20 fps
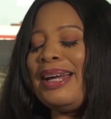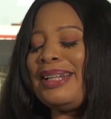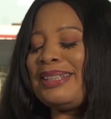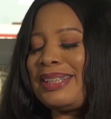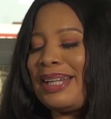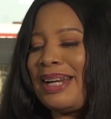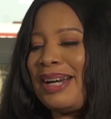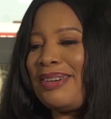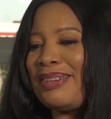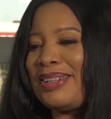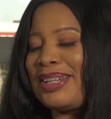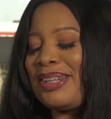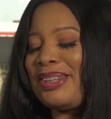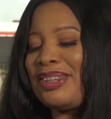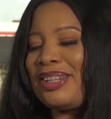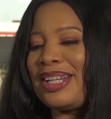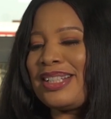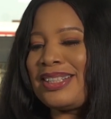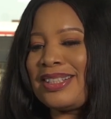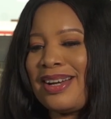started reading
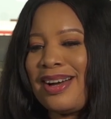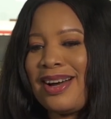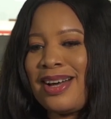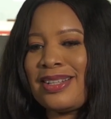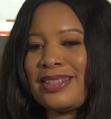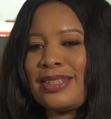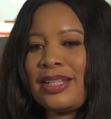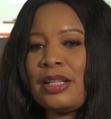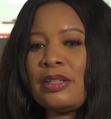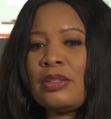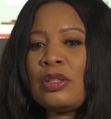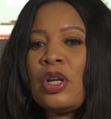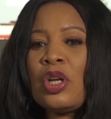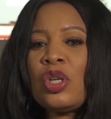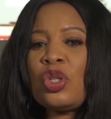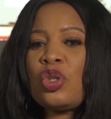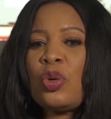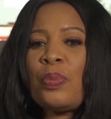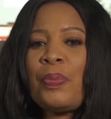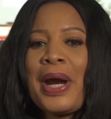theatre arts, and
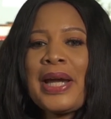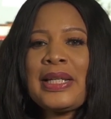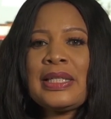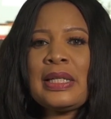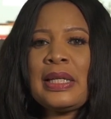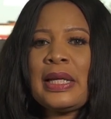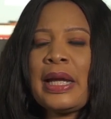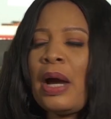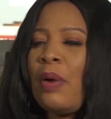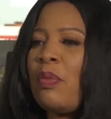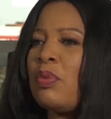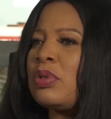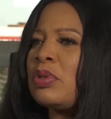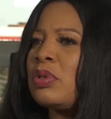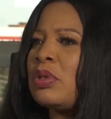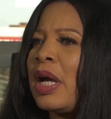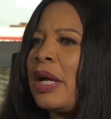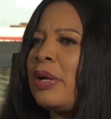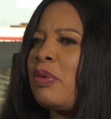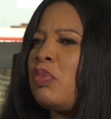surprisingly,
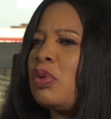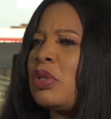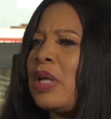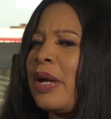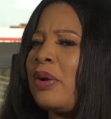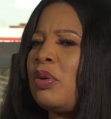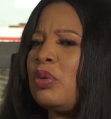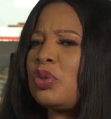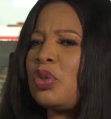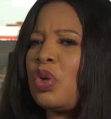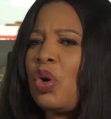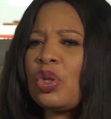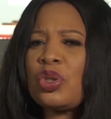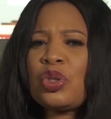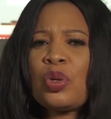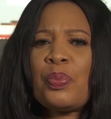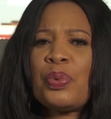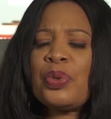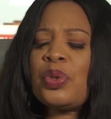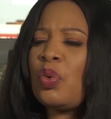I got
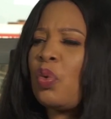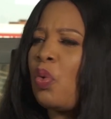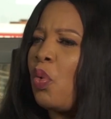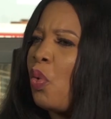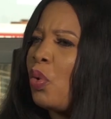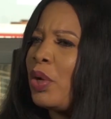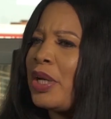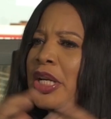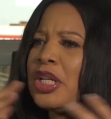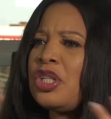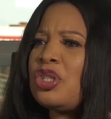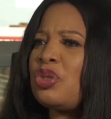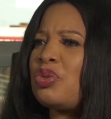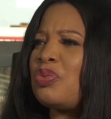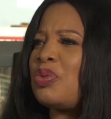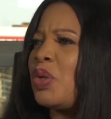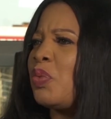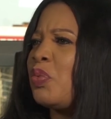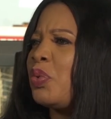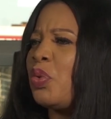caught up with the whole
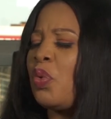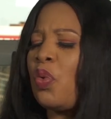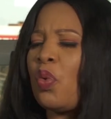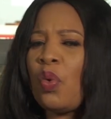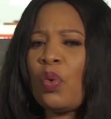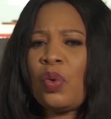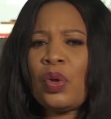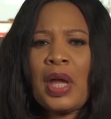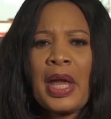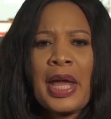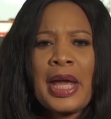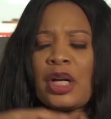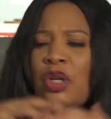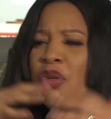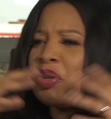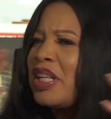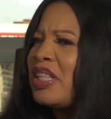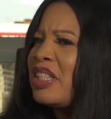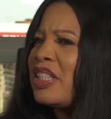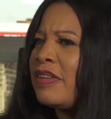intrigue, with the whole
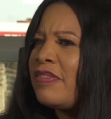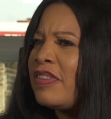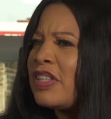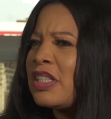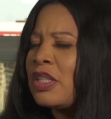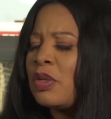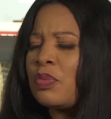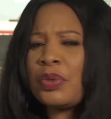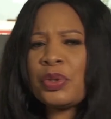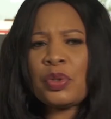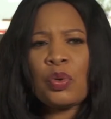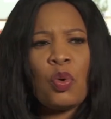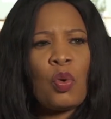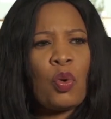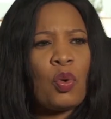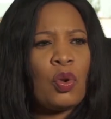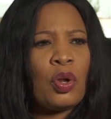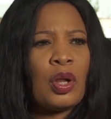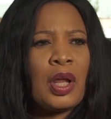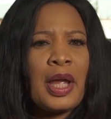creativity, with the
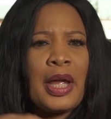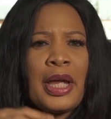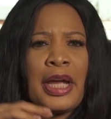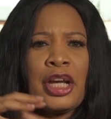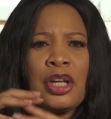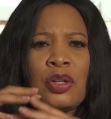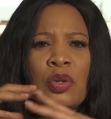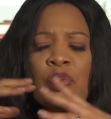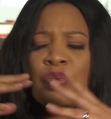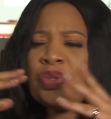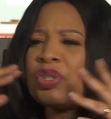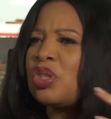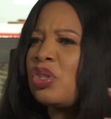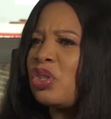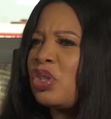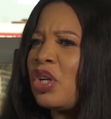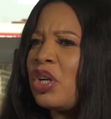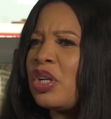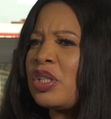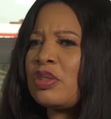whole, you know,
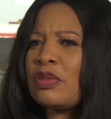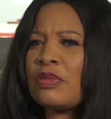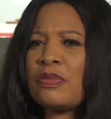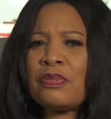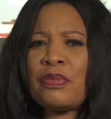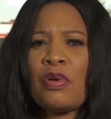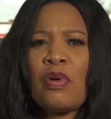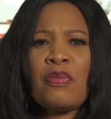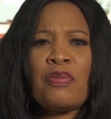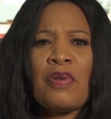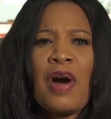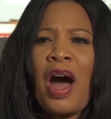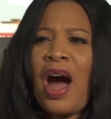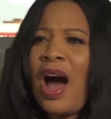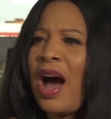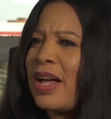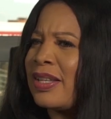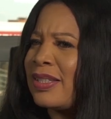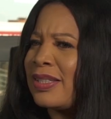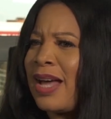research of
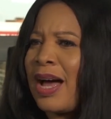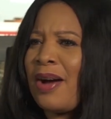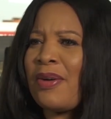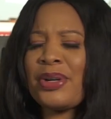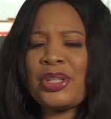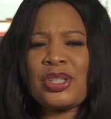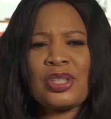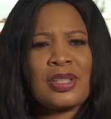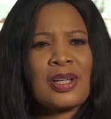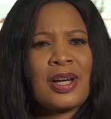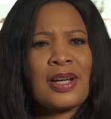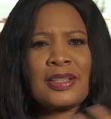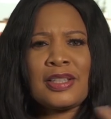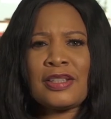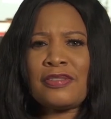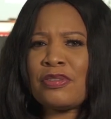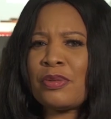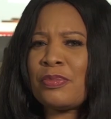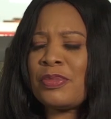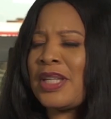art, how it
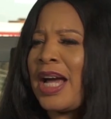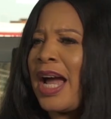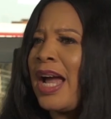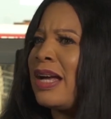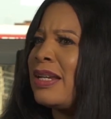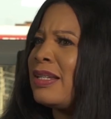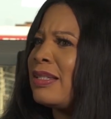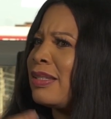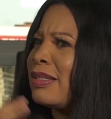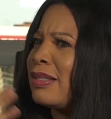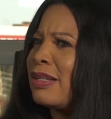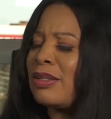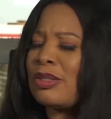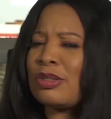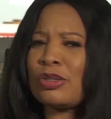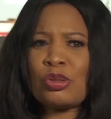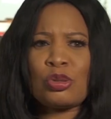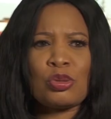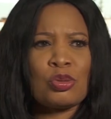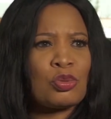started from
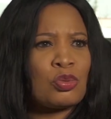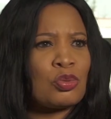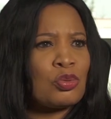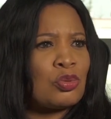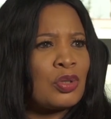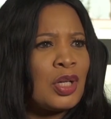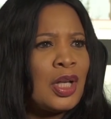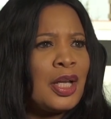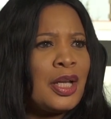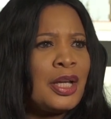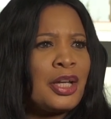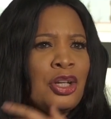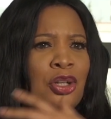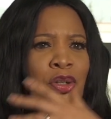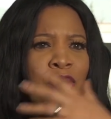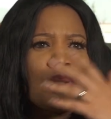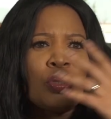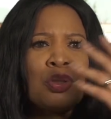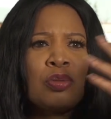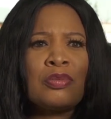Dionysus to, you
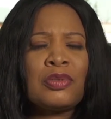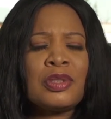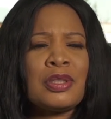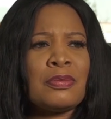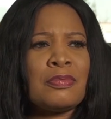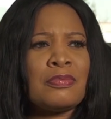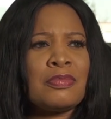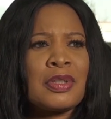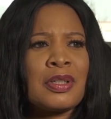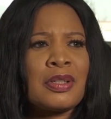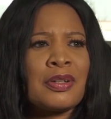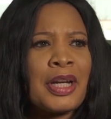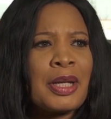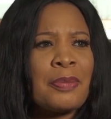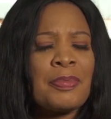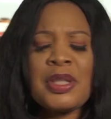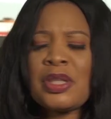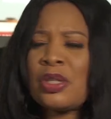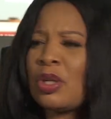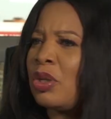know, the
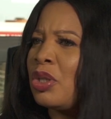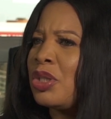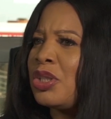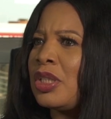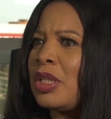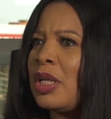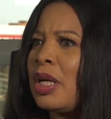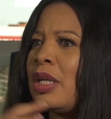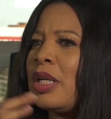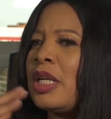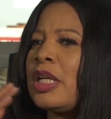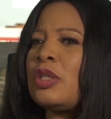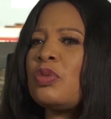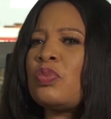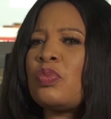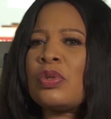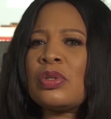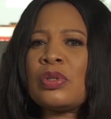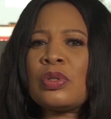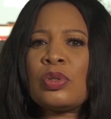Greek mythology.
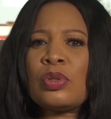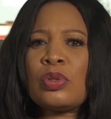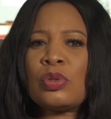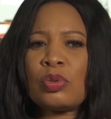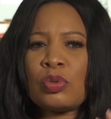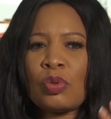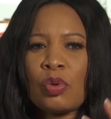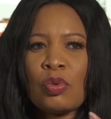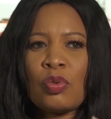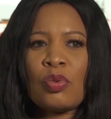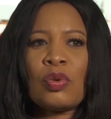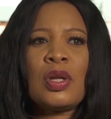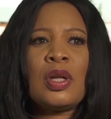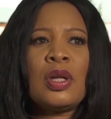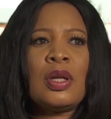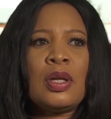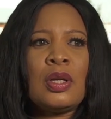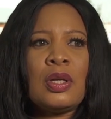It was so